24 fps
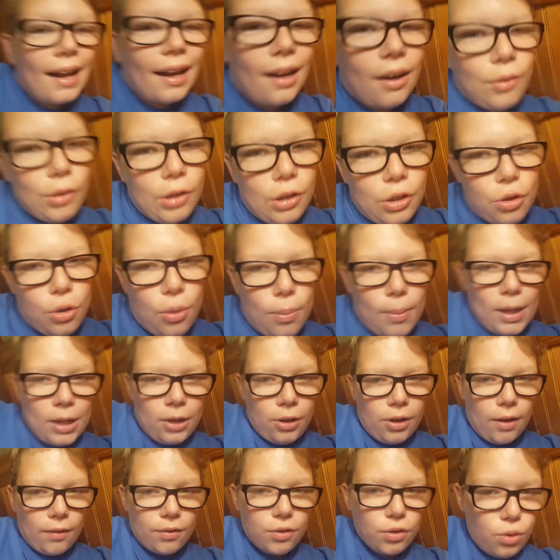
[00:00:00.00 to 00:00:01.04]
I kind of want to do a
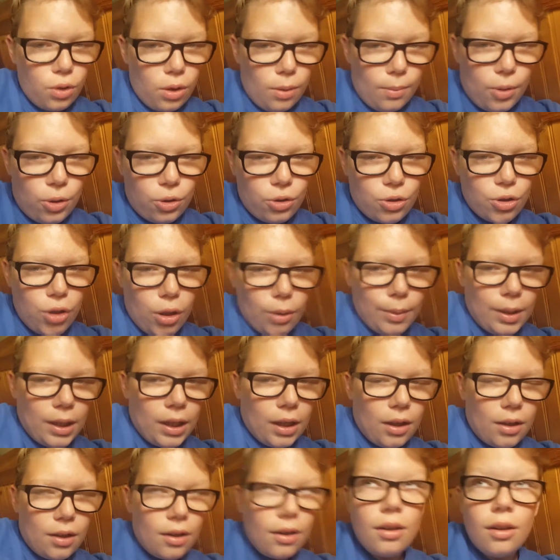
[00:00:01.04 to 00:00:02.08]
Minecraft story mode stream
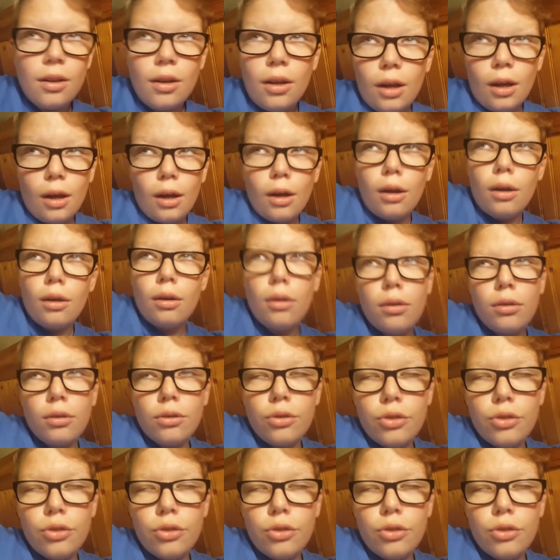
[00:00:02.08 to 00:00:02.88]
again. Uh,